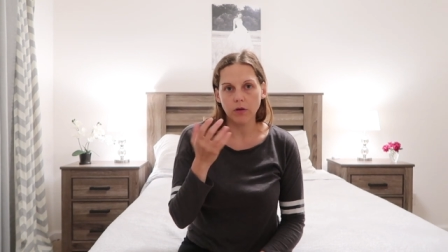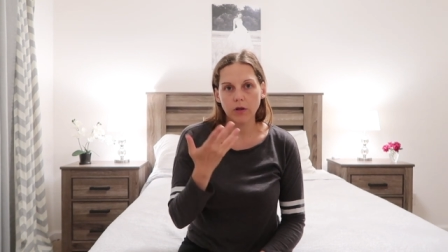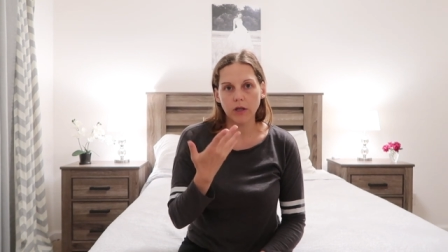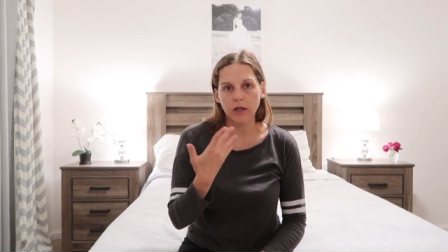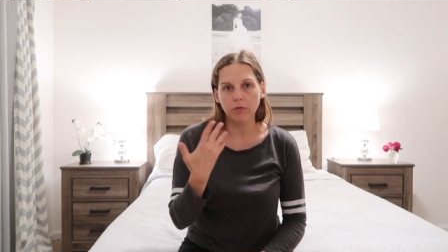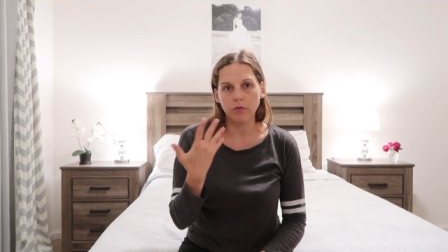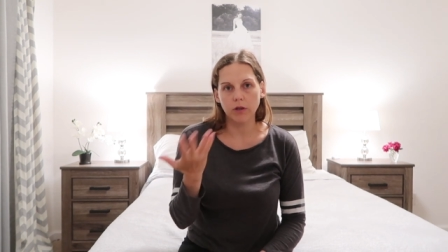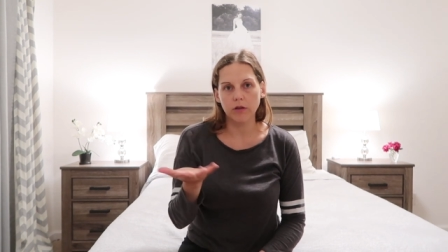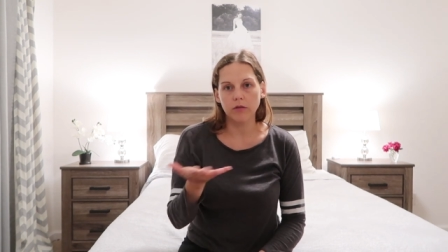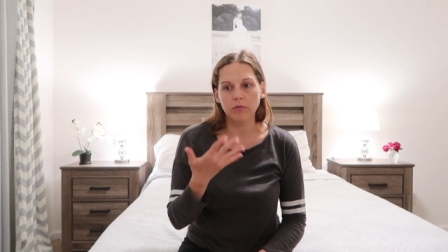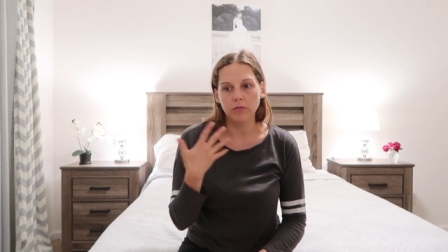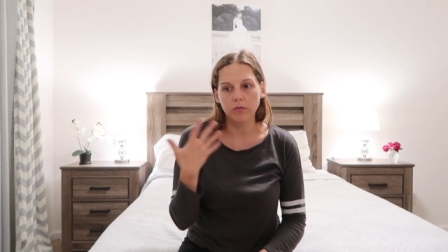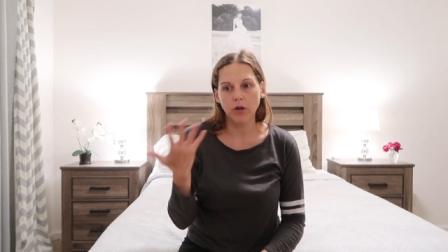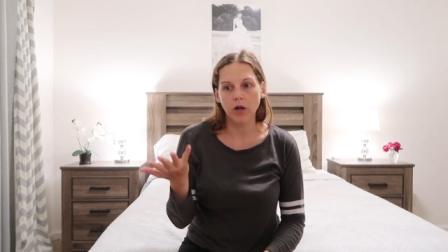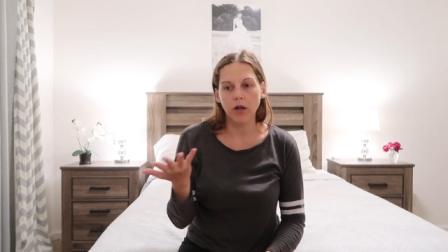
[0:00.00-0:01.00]
like with
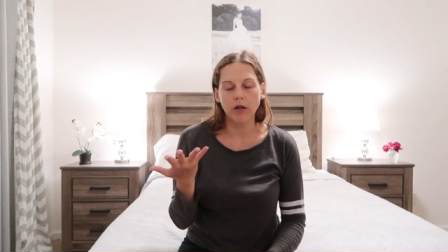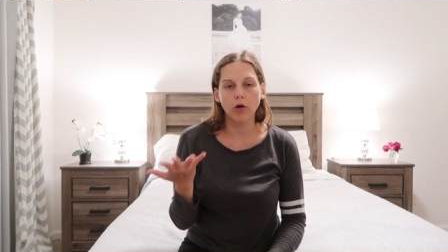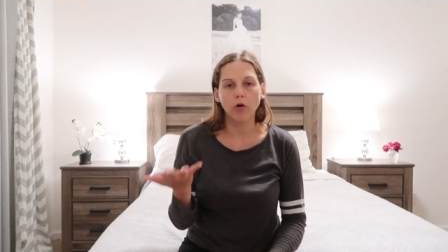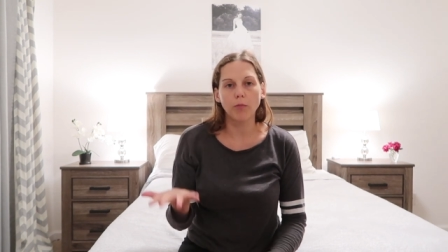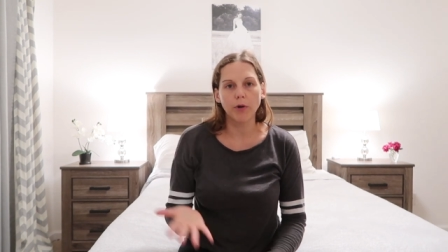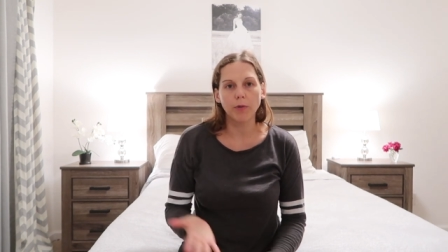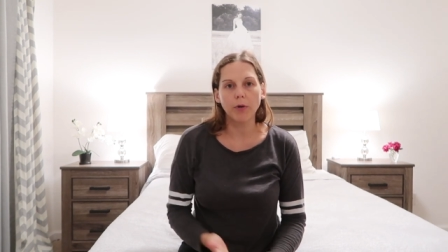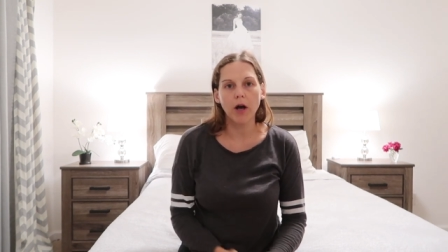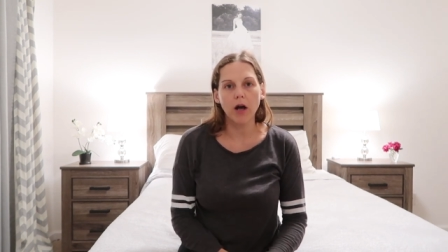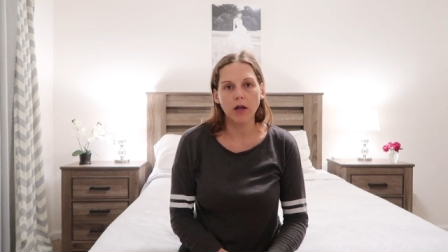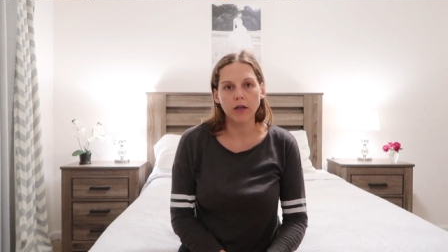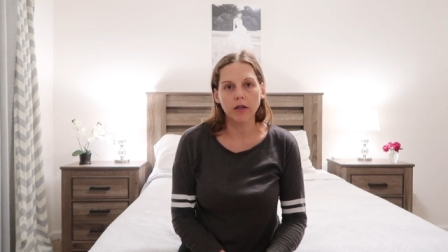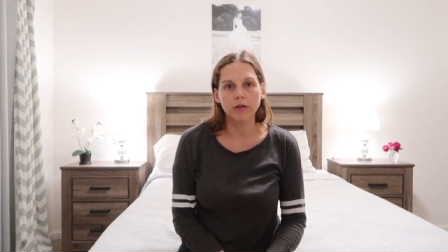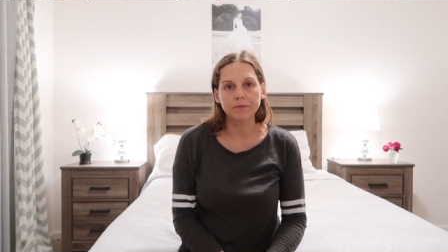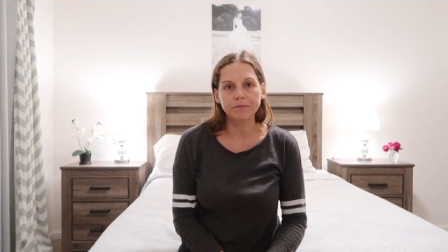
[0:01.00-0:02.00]
an open
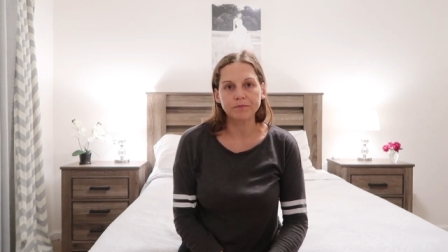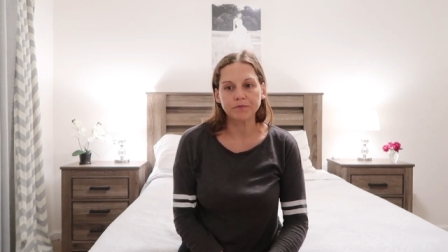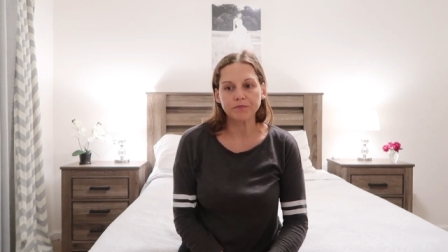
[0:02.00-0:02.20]
pocket